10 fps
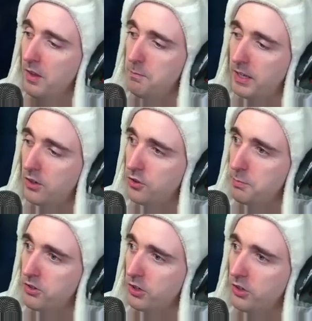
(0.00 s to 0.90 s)
Because the
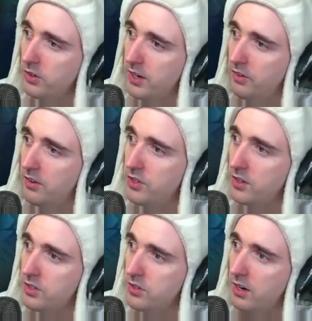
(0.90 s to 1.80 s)
Berserker Greave gives
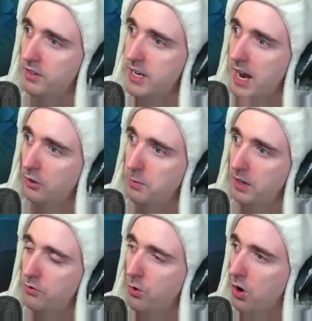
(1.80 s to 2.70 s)
us a ton of attack
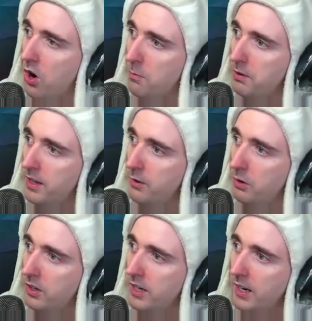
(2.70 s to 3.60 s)
speed for our Blade of
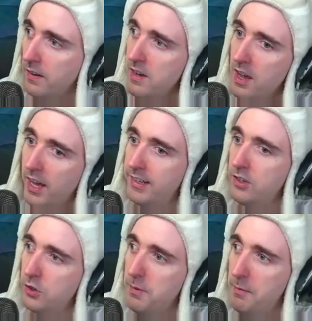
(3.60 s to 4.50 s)
Ranking. And
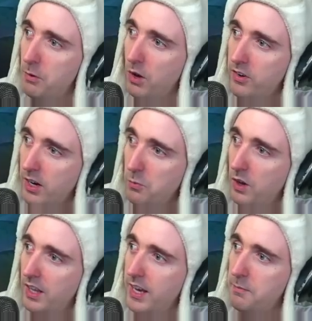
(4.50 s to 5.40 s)
you may be wondering,
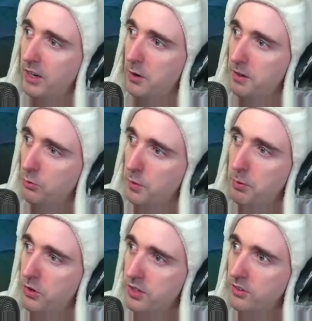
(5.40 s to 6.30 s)
what lane am I going to be split
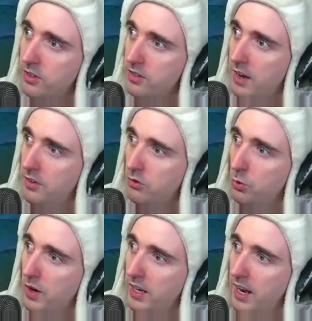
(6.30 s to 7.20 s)
pushing since I have this
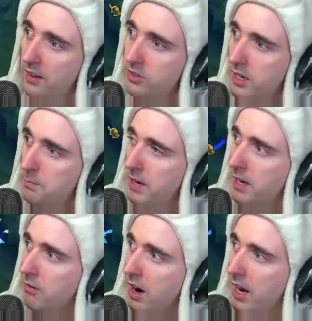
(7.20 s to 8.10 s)
Gwyn that has
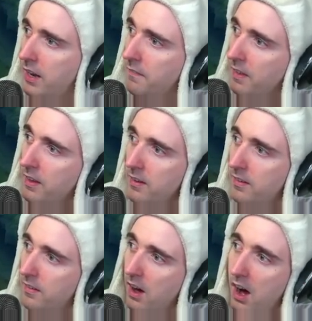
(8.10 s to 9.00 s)
TP, right?
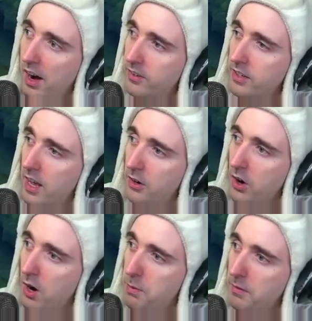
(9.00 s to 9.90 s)
Honestly, I don't
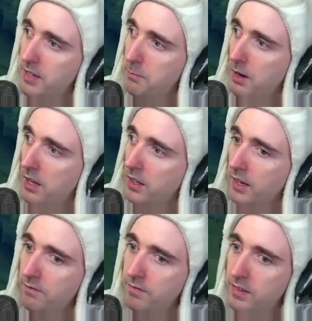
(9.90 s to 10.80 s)
know. I'll probably take bot lane.